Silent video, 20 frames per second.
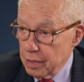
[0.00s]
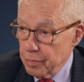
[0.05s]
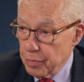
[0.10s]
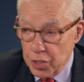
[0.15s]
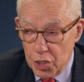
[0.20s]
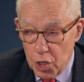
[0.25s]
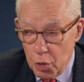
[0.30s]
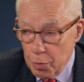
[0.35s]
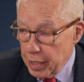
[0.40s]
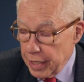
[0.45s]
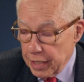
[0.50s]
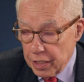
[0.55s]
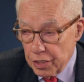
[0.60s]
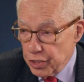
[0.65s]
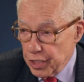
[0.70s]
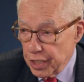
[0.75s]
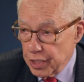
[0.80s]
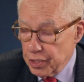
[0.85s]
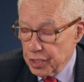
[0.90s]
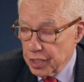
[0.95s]
but nobody can
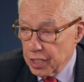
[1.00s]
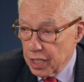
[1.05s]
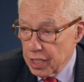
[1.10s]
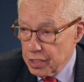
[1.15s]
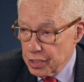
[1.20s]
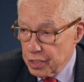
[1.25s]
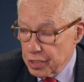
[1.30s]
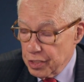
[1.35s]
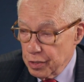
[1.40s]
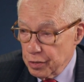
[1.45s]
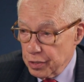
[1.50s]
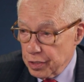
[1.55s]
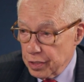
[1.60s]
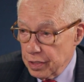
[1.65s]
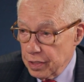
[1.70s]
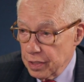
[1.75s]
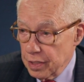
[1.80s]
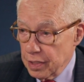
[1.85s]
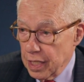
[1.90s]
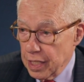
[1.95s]
change the Constitution.
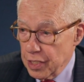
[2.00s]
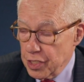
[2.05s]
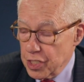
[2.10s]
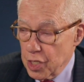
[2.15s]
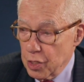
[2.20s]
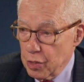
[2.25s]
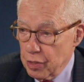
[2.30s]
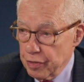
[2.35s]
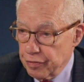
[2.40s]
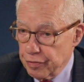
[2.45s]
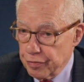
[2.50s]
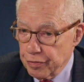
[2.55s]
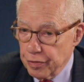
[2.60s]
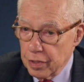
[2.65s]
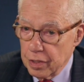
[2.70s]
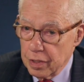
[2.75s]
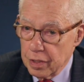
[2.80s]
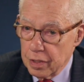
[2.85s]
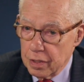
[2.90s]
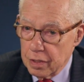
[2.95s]
And so if
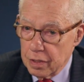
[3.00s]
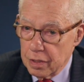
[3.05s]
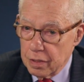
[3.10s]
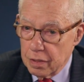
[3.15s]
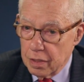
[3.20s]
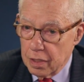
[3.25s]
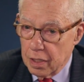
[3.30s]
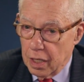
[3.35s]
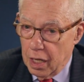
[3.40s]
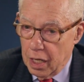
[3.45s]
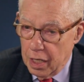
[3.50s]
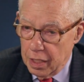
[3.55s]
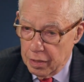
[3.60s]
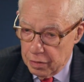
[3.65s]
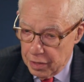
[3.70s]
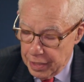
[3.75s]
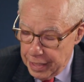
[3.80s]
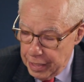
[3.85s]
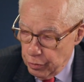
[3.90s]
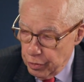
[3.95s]
on
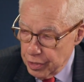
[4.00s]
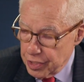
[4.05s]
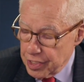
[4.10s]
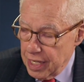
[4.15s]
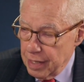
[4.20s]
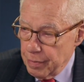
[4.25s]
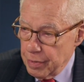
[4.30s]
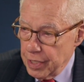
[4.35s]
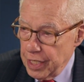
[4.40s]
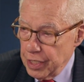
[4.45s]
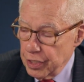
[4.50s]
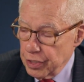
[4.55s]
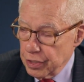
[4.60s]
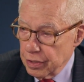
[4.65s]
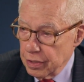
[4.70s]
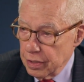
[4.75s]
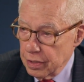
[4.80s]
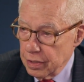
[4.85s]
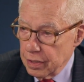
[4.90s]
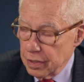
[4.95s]
later
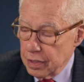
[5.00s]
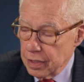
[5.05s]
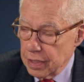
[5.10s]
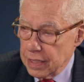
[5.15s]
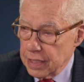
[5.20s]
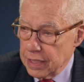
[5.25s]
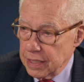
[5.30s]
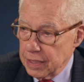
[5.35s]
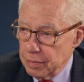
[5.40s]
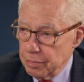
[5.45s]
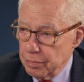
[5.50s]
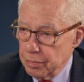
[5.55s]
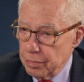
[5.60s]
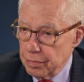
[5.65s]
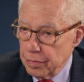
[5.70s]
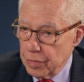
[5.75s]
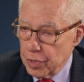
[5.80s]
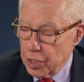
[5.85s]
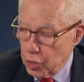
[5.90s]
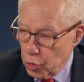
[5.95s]
examination,
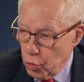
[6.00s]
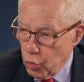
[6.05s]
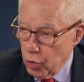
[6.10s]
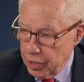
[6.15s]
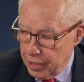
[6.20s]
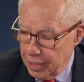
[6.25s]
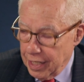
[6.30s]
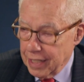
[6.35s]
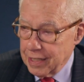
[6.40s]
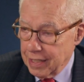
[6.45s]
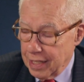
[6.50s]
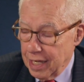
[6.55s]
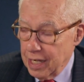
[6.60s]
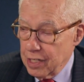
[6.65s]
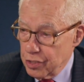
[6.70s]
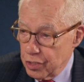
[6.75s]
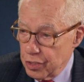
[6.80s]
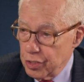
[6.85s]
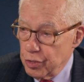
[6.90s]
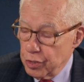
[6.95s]
um, the court got the
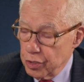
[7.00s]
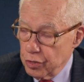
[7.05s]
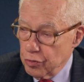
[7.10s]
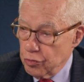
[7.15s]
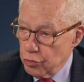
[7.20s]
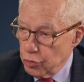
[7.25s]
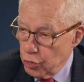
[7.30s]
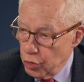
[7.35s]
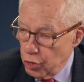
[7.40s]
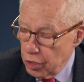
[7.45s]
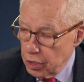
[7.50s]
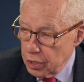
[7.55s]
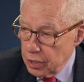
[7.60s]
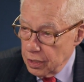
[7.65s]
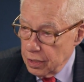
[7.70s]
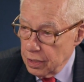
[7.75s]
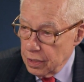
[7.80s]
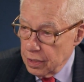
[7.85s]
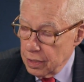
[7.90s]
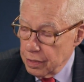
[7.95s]
Constitution wrong,
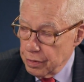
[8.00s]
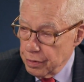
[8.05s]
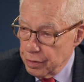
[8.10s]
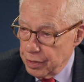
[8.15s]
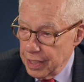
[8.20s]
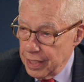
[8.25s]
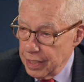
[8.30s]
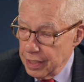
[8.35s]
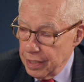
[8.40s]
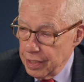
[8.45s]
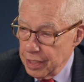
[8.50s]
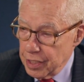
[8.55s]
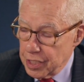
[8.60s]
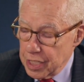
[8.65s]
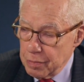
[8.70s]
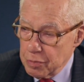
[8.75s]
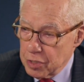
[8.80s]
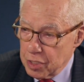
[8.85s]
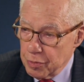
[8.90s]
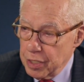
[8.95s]
then it
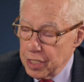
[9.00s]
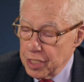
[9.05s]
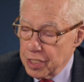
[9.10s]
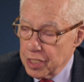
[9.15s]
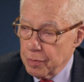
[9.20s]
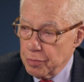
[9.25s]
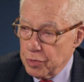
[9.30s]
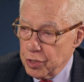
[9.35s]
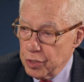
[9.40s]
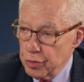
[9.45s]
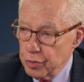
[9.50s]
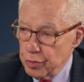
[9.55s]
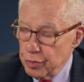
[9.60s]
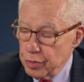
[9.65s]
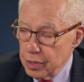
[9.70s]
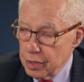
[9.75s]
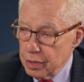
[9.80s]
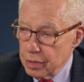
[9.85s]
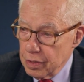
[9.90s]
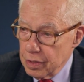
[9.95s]
seems to me it's up
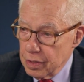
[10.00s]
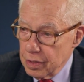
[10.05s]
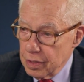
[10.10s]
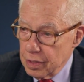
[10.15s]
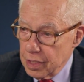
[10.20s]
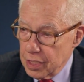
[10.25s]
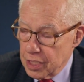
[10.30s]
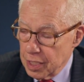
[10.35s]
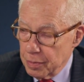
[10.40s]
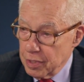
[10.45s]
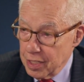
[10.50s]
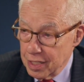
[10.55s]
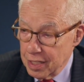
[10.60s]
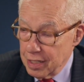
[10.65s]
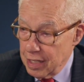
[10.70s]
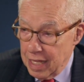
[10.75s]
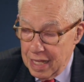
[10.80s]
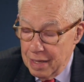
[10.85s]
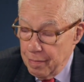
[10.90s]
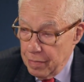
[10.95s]
to it's up to
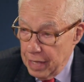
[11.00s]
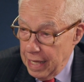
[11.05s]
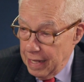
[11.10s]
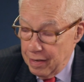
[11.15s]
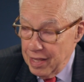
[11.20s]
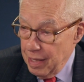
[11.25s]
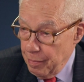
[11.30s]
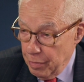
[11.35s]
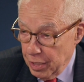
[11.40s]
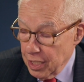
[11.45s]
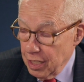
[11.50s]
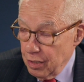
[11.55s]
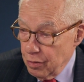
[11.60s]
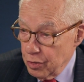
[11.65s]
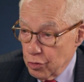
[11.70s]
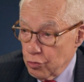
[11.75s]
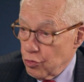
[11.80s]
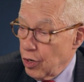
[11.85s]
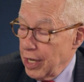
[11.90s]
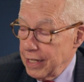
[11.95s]
them and them
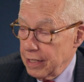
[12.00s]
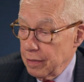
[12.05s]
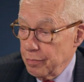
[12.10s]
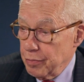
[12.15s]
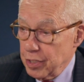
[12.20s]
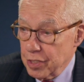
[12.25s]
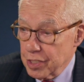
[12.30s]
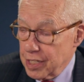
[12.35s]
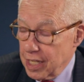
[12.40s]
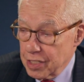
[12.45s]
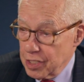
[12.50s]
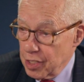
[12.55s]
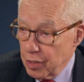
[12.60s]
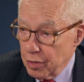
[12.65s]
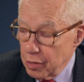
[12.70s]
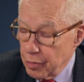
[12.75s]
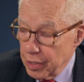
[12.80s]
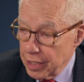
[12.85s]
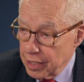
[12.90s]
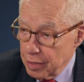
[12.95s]
alone to write it because that's the
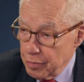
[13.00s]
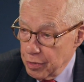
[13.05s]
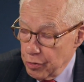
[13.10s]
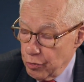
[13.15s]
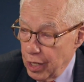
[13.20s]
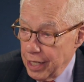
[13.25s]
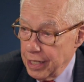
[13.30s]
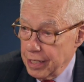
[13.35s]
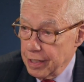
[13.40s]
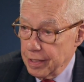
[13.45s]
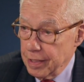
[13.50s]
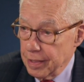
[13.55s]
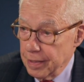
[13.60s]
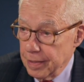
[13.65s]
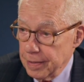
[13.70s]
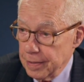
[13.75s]
only way it can be righted.